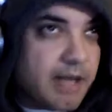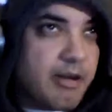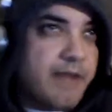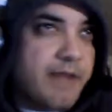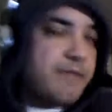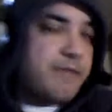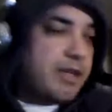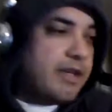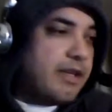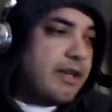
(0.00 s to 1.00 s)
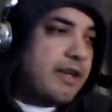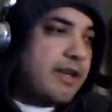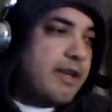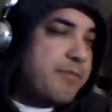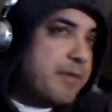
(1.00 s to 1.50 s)
I, I, don't have that feeling. I, I
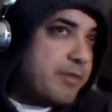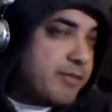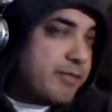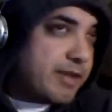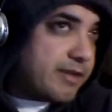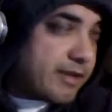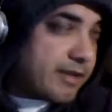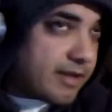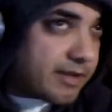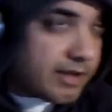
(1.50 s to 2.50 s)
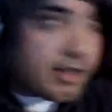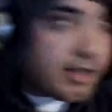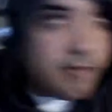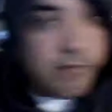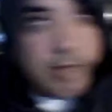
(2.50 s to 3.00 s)
got Pitbull picked. I, I think he
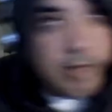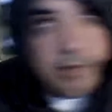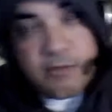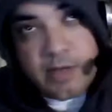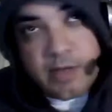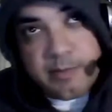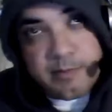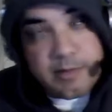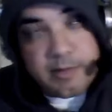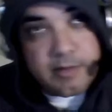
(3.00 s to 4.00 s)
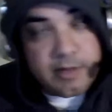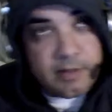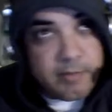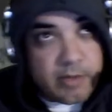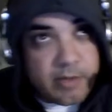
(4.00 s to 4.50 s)
can probably get drop him in, in
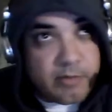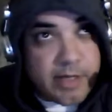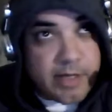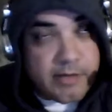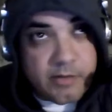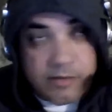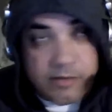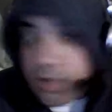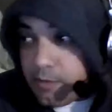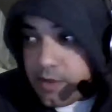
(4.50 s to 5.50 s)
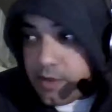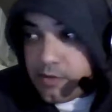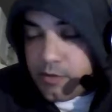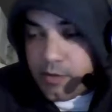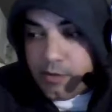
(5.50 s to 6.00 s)
the middle rounds, two sec, round
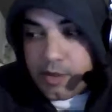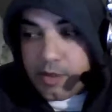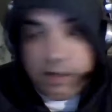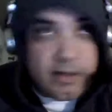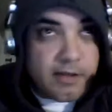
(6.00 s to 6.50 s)
two or three.